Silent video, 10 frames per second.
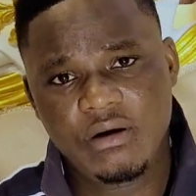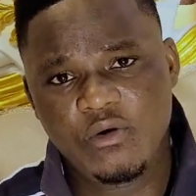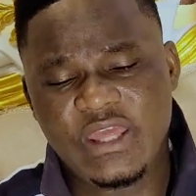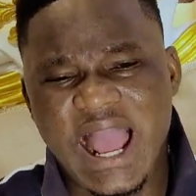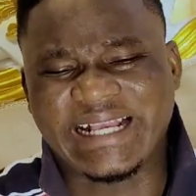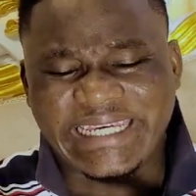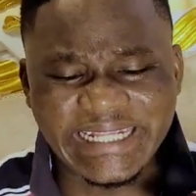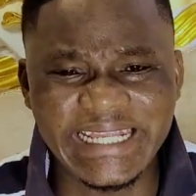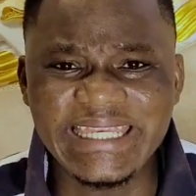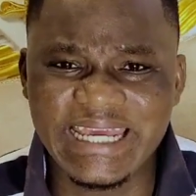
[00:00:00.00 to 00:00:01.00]
They are
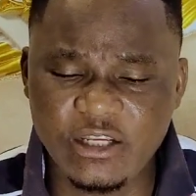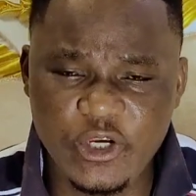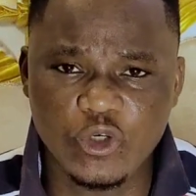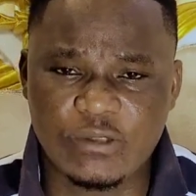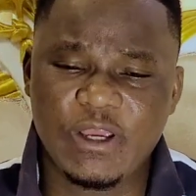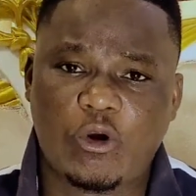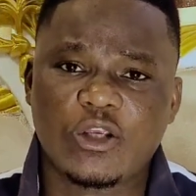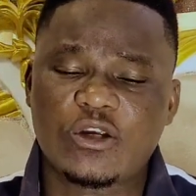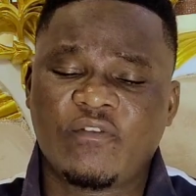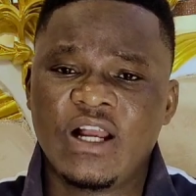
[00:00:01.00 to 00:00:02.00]
killing the youth
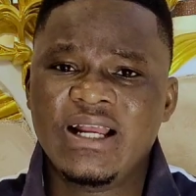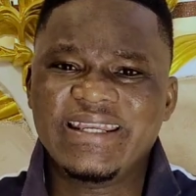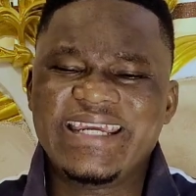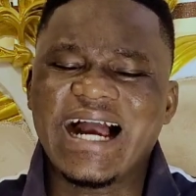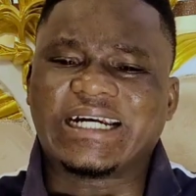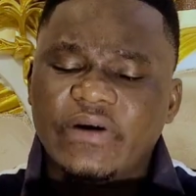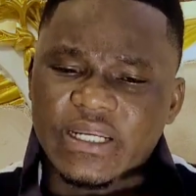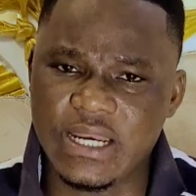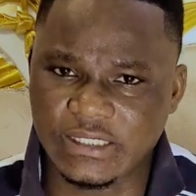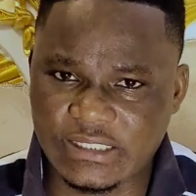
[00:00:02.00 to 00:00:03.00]
because of their
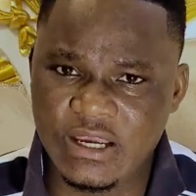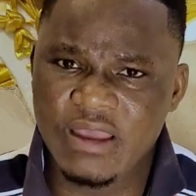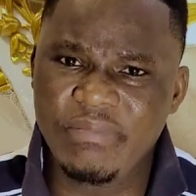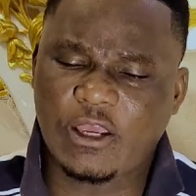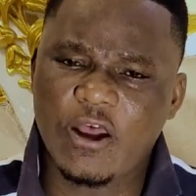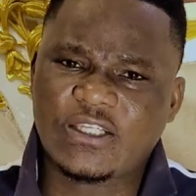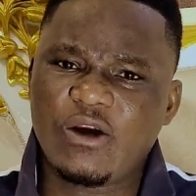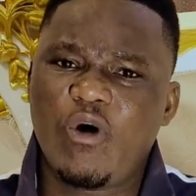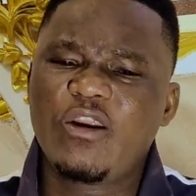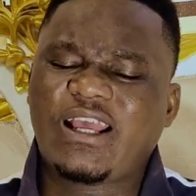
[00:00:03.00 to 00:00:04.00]
greediness, because they
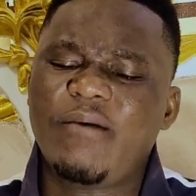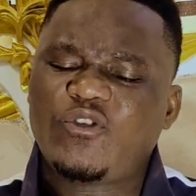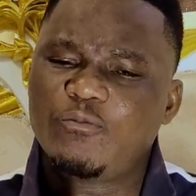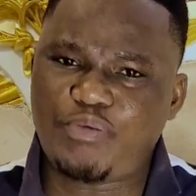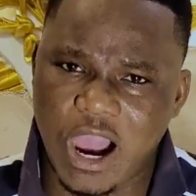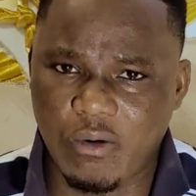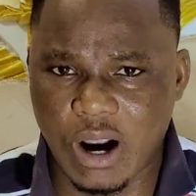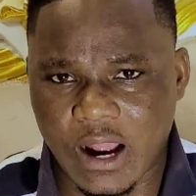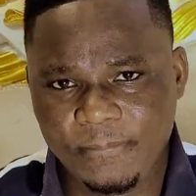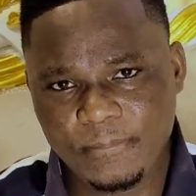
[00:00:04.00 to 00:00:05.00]
want to come to
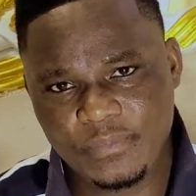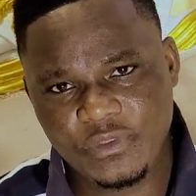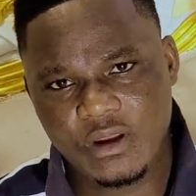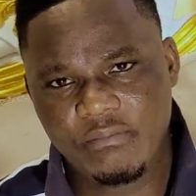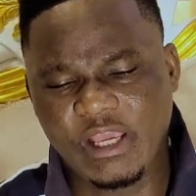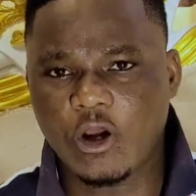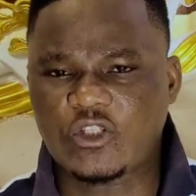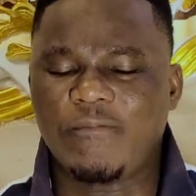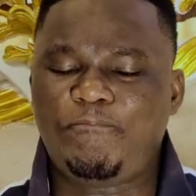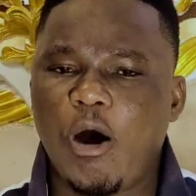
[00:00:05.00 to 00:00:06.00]
power, because
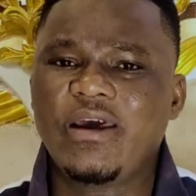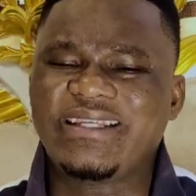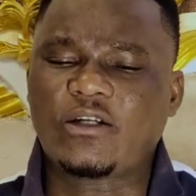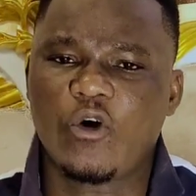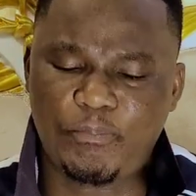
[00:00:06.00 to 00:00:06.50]
of political